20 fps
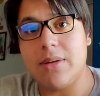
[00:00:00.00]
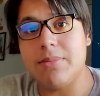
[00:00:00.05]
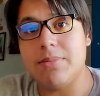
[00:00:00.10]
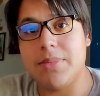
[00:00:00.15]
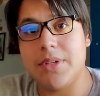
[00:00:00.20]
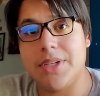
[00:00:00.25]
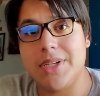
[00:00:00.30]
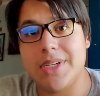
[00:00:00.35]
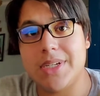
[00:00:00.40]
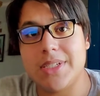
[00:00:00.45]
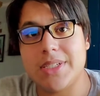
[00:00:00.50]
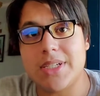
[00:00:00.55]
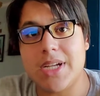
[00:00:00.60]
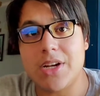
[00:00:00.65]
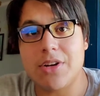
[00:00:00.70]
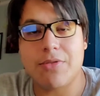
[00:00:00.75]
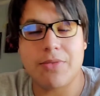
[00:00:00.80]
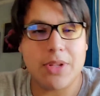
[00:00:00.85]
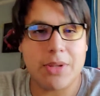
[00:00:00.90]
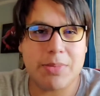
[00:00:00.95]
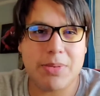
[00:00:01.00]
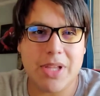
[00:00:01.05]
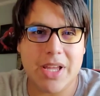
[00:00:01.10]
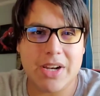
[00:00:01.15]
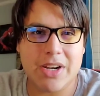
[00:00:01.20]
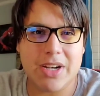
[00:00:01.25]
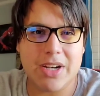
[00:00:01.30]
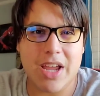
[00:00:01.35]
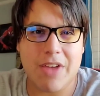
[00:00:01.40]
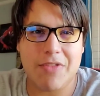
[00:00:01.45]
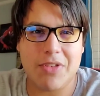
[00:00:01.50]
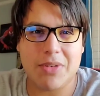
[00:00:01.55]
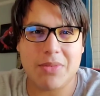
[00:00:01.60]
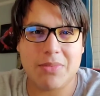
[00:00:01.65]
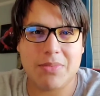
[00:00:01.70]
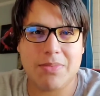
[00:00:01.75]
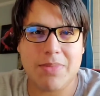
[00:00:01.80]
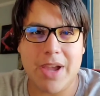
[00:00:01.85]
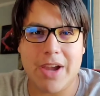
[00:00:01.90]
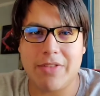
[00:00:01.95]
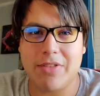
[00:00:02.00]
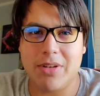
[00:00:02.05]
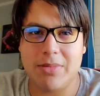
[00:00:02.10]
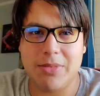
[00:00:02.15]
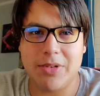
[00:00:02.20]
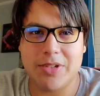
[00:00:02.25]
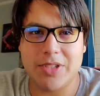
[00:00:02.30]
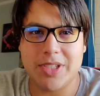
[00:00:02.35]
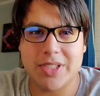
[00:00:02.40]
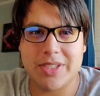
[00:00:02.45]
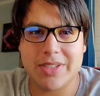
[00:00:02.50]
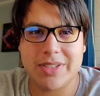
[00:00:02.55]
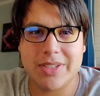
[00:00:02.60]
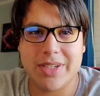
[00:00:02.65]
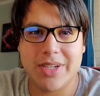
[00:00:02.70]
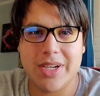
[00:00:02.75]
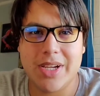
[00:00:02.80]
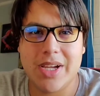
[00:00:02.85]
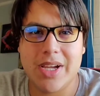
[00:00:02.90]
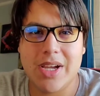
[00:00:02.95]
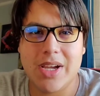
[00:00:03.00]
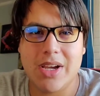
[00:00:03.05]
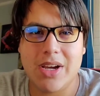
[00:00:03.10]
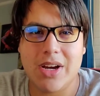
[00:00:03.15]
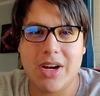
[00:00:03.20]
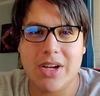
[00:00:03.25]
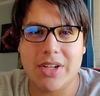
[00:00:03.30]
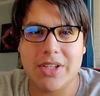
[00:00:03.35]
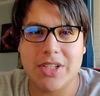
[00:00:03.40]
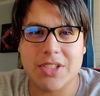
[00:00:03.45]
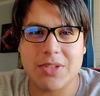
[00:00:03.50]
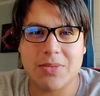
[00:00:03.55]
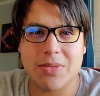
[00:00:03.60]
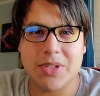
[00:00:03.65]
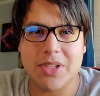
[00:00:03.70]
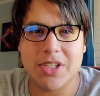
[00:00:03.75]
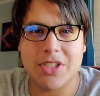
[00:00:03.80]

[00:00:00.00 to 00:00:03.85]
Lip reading: Because I don't really plan on having background music on this one.